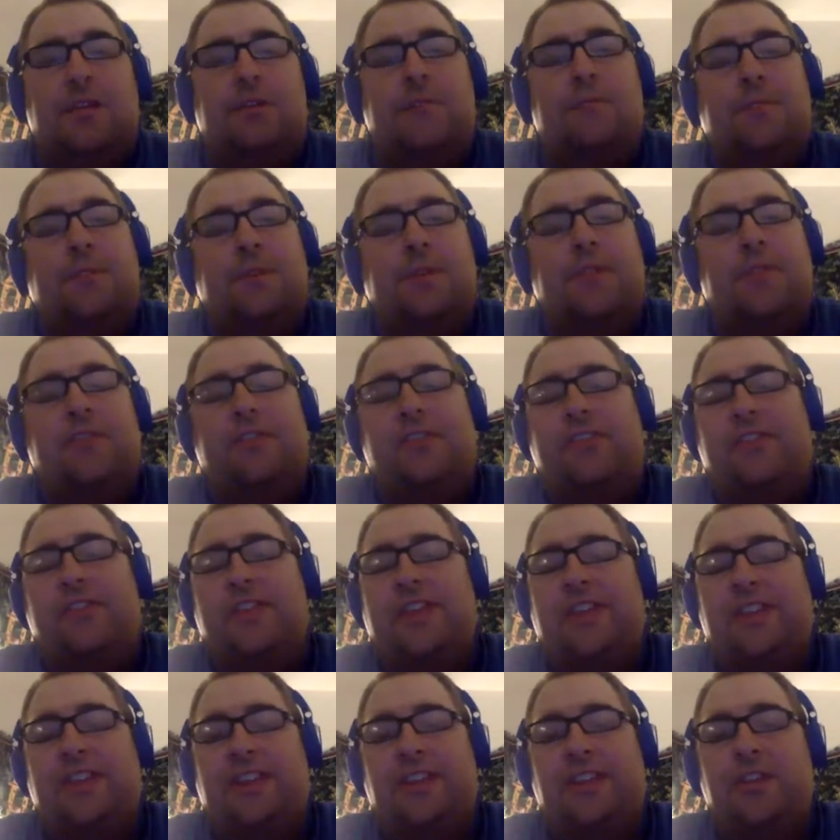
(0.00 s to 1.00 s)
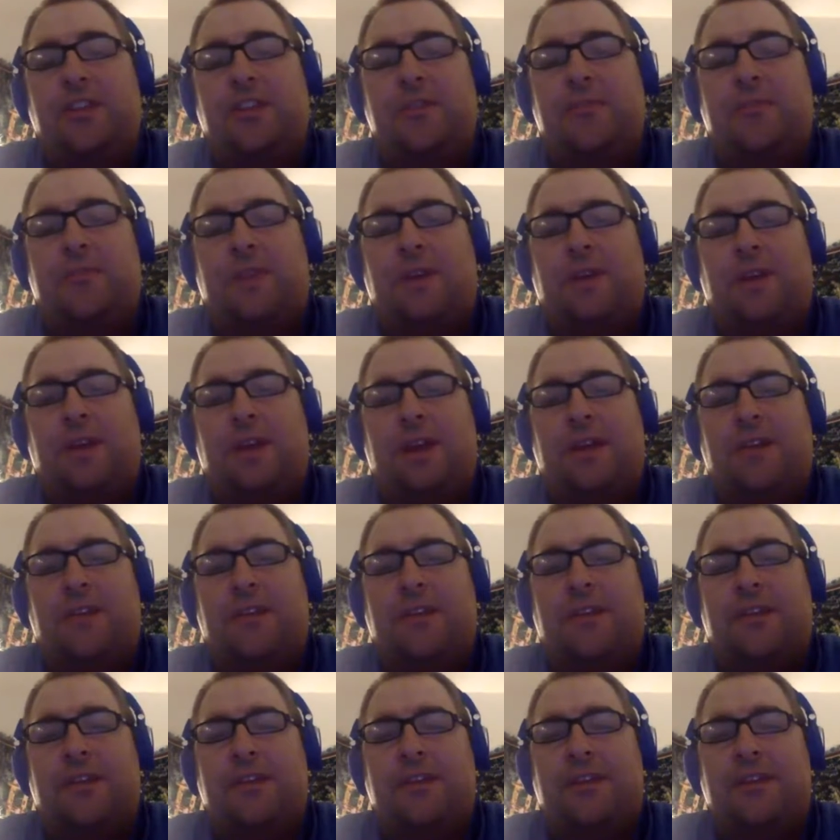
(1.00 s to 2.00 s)
But if say they do fall out
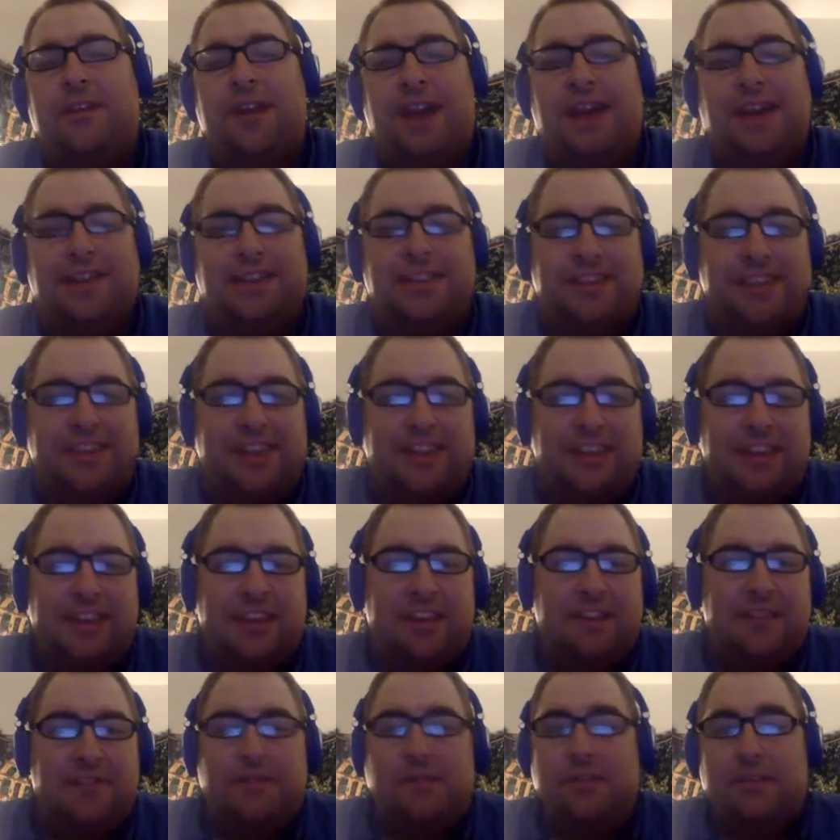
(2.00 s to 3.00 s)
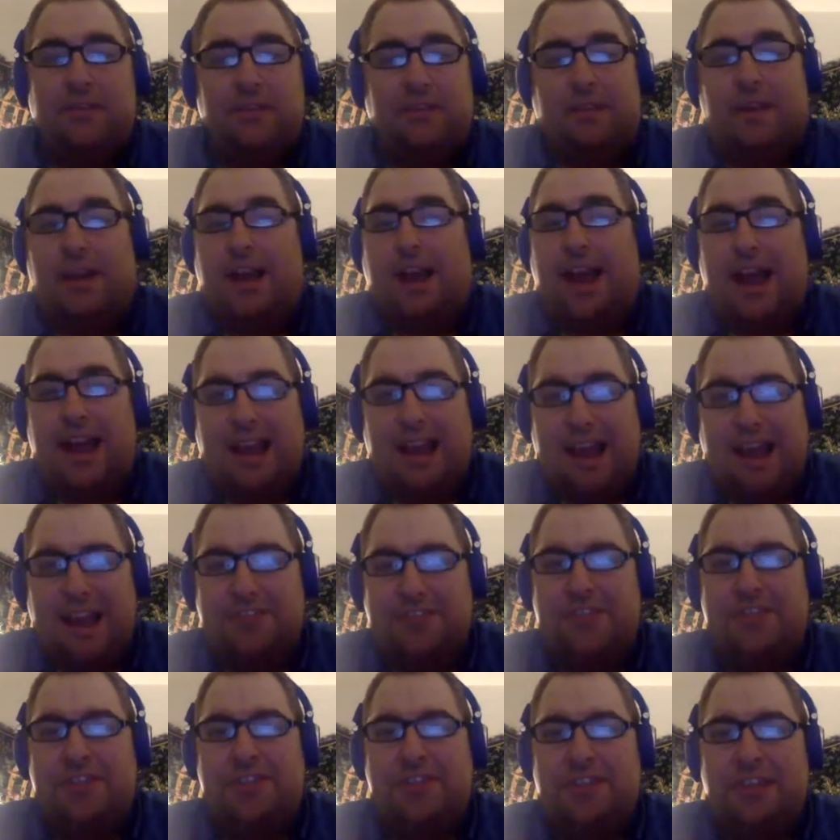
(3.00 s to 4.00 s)
of it, I think I
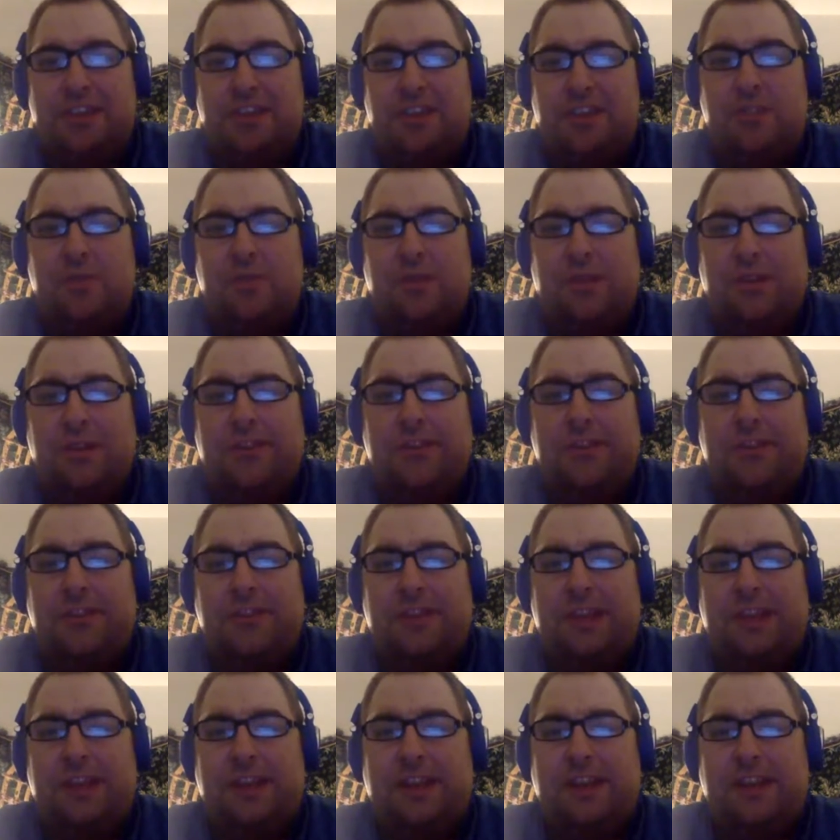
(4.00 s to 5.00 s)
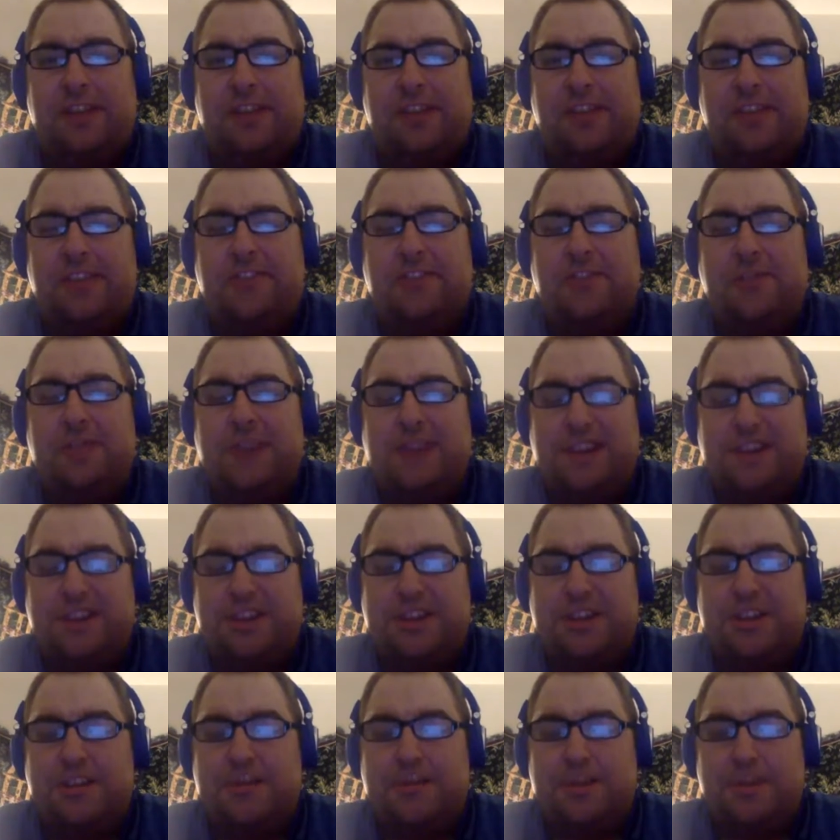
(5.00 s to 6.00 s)
actually think Gorkas Hernandez is a trade
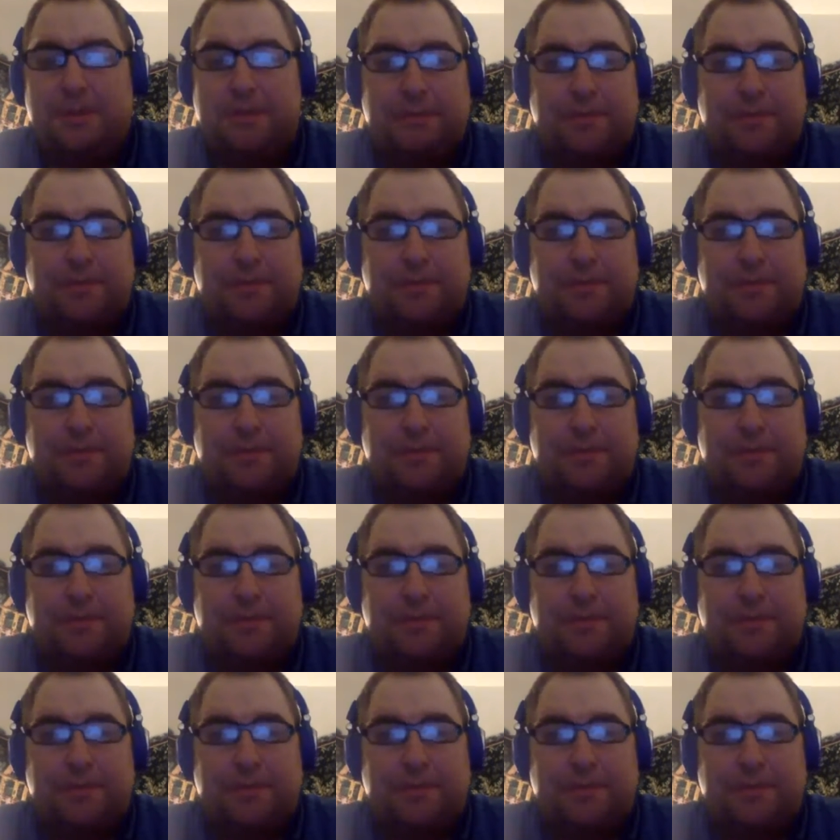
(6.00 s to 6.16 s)
chip.